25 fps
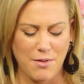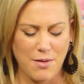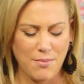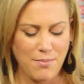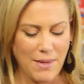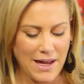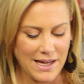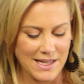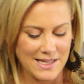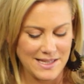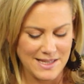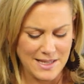It
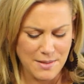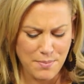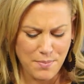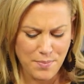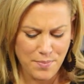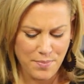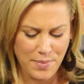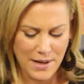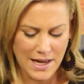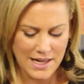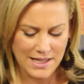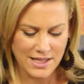makes the
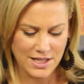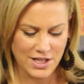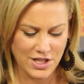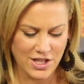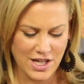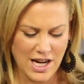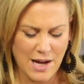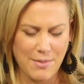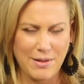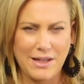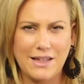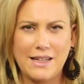best
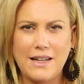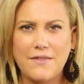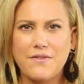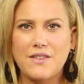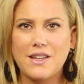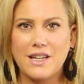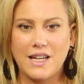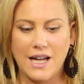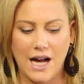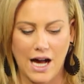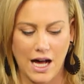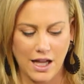jam. I love the
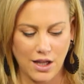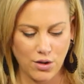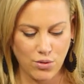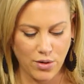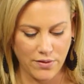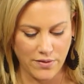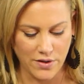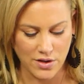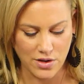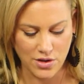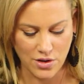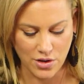colour
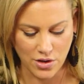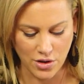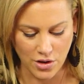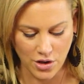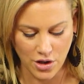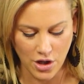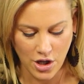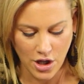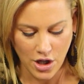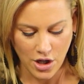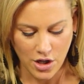of it too.